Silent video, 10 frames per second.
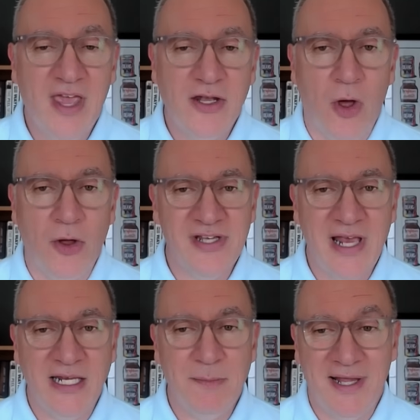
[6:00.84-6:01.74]
they're not
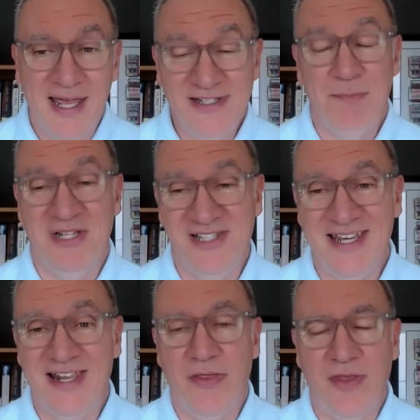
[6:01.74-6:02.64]
selling players, in
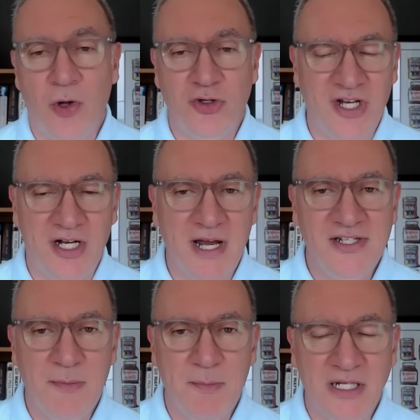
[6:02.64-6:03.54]
particular, they're not
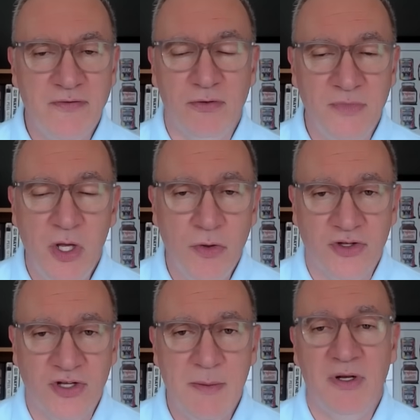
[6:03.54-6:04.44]
generating money from youth
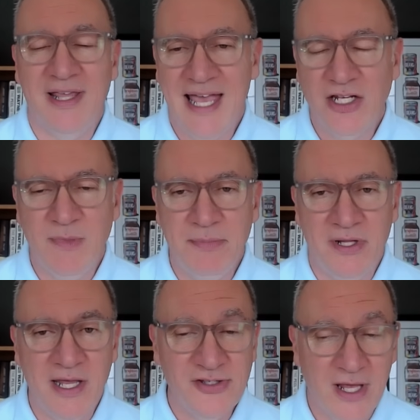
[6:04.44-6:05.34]
team and academy
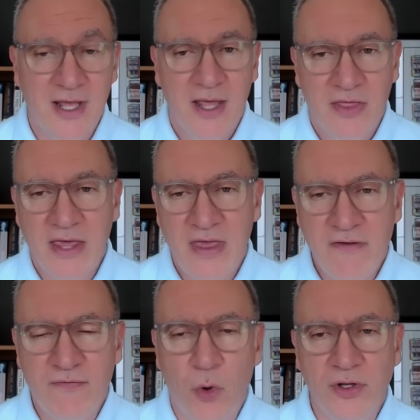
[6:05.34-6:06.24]
players, that they're
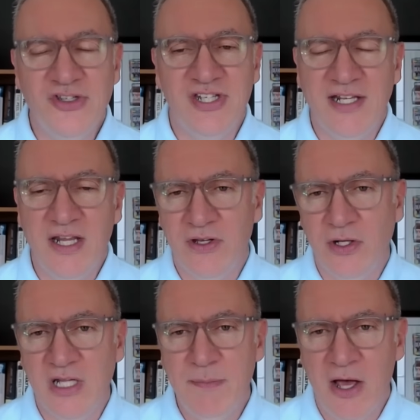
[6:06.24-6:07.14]
fallen
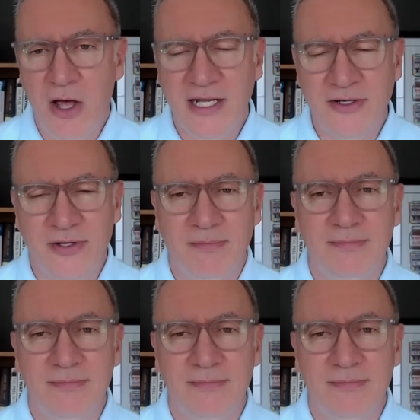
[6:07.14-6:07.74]
significantly behind.